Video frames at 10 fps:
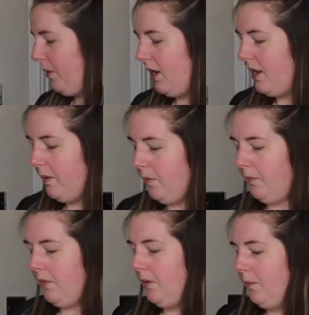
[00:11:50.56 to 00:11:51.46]
putting
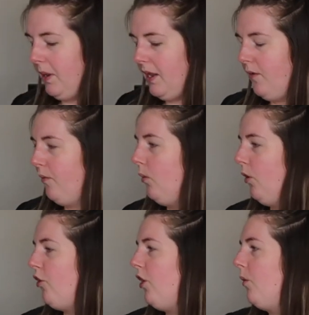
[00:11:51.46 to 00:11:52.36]
some bits of
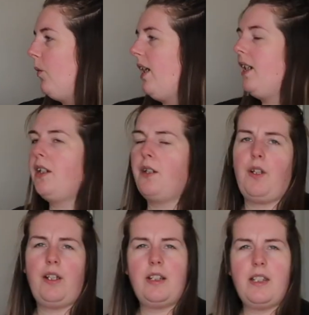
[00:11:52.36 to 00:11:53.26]
washing away so
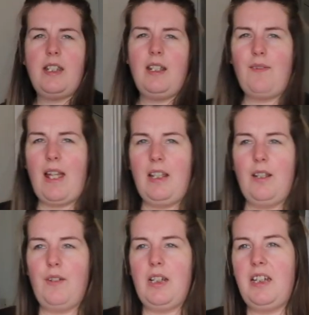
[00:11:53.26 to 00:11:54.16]
that I can see if any
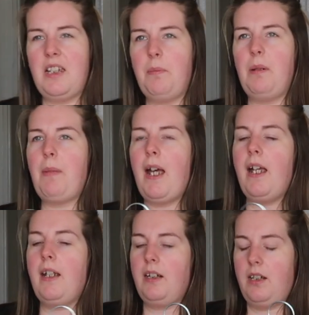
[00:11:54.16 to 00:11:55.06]
of it needs to be
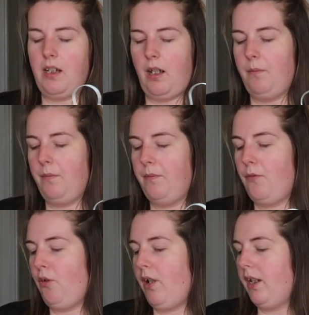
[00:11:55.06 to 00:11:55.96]
packed. I'm
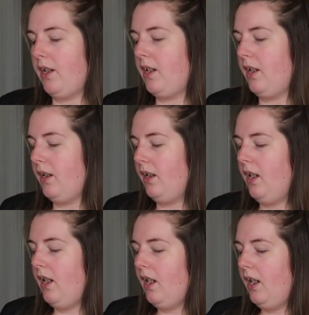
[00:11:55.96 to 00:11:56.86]
trying to
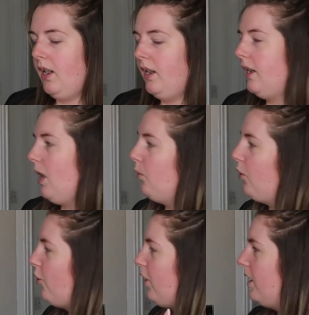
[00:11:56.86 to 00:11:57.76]
get
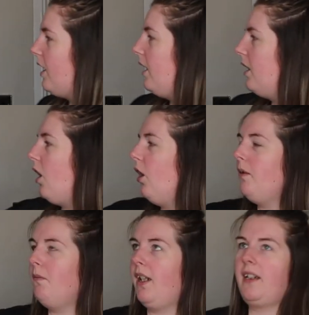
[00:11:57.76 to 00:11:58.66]
washing done.
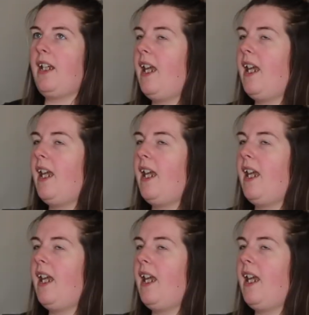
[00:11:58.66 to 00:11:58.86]
I'm like